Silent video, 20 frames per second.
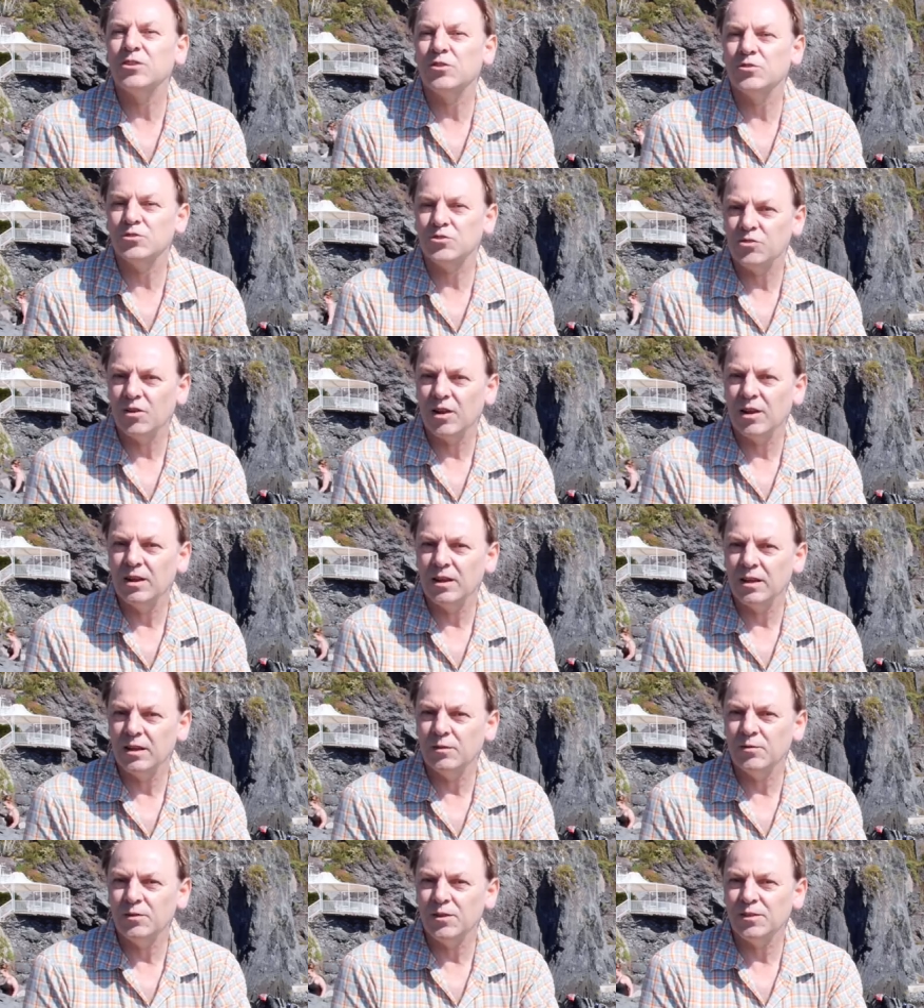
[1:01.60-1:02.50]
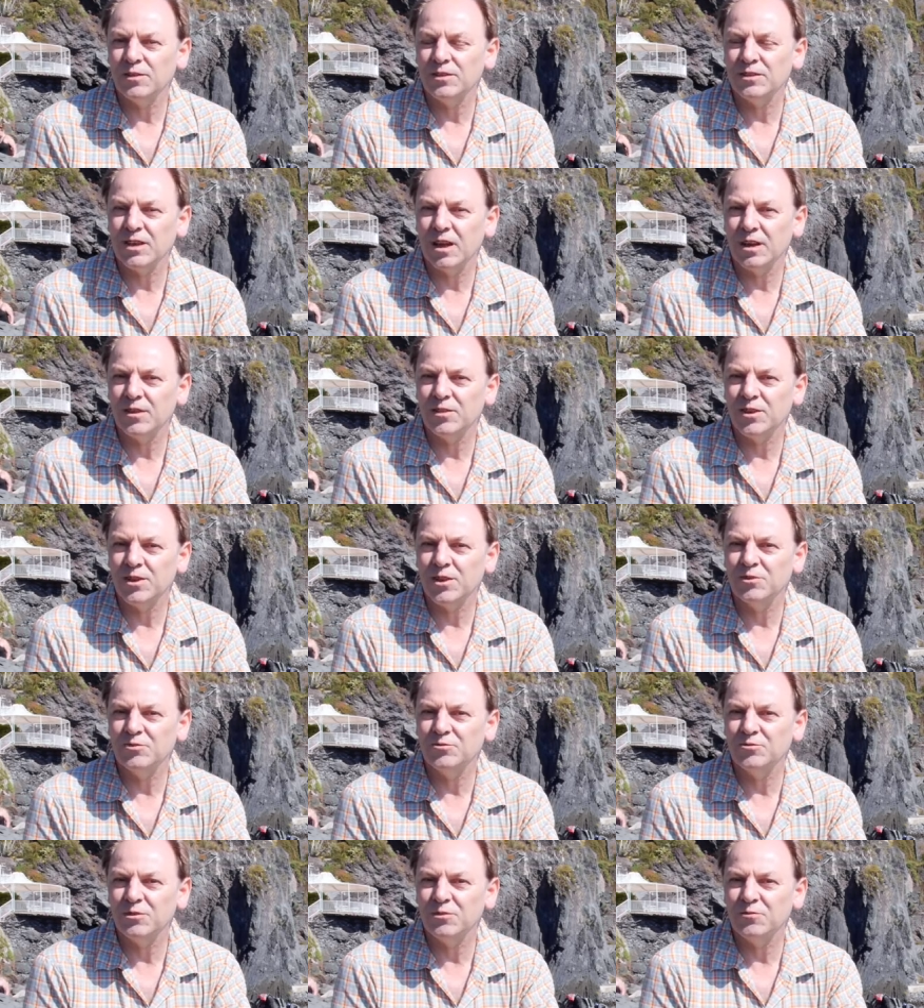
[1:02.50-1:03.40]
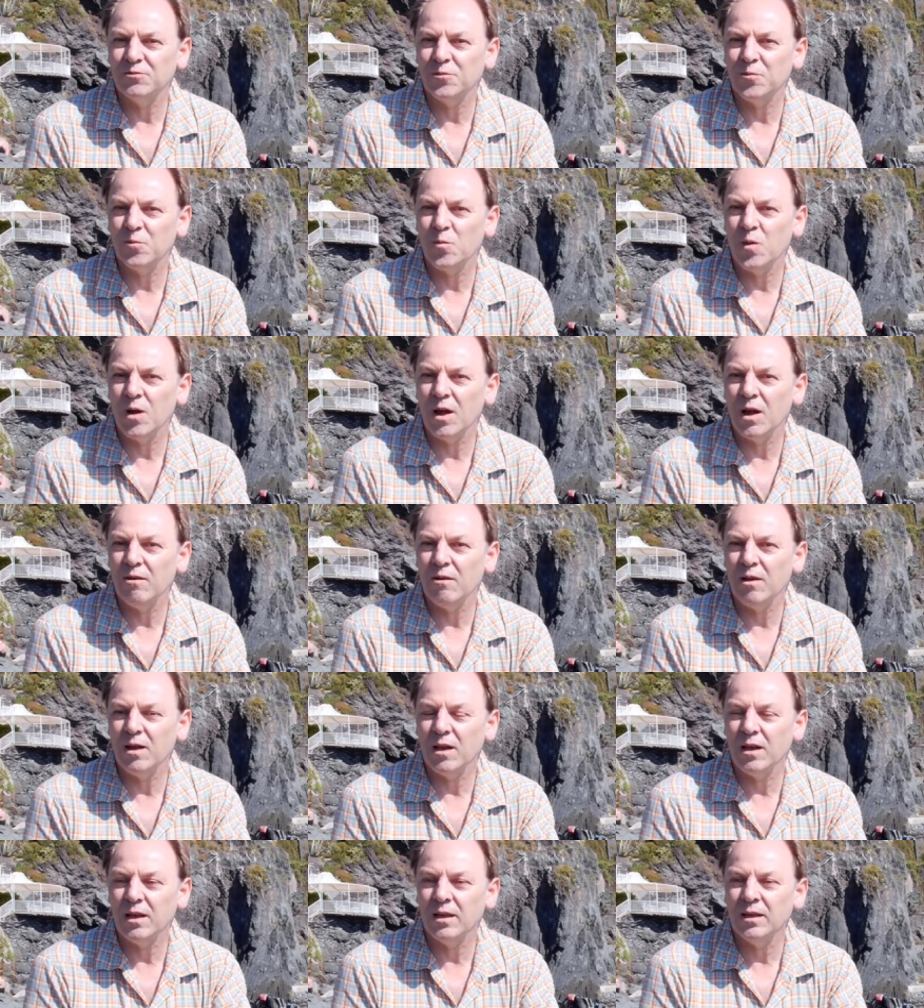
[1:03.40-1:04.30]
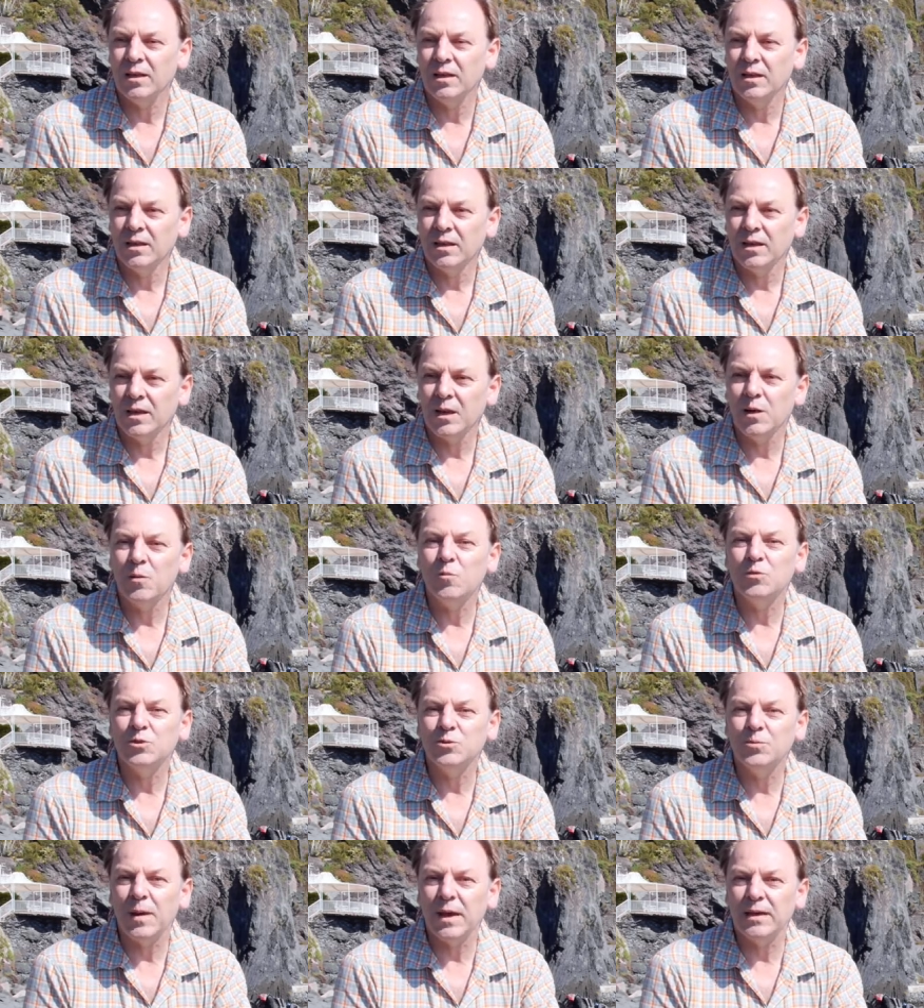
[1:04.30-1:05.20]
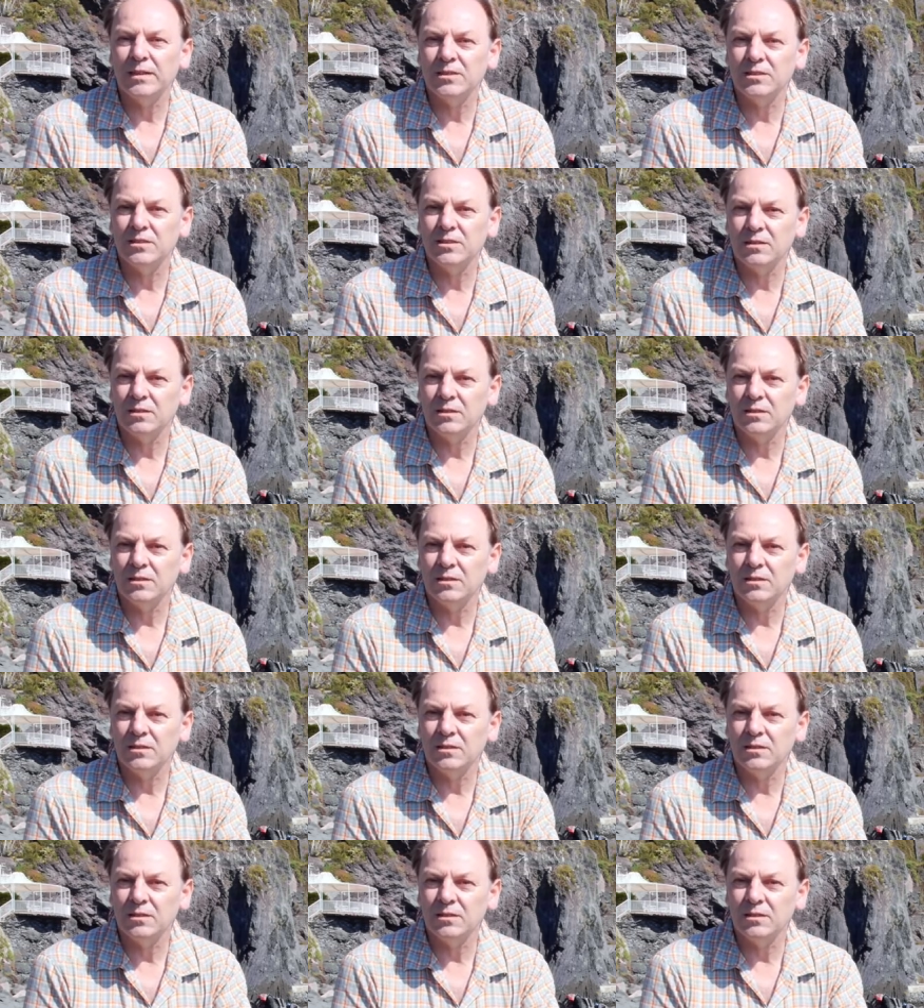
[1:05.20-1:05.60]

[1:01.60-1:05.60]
Australia, on the other side of the country from where I was based.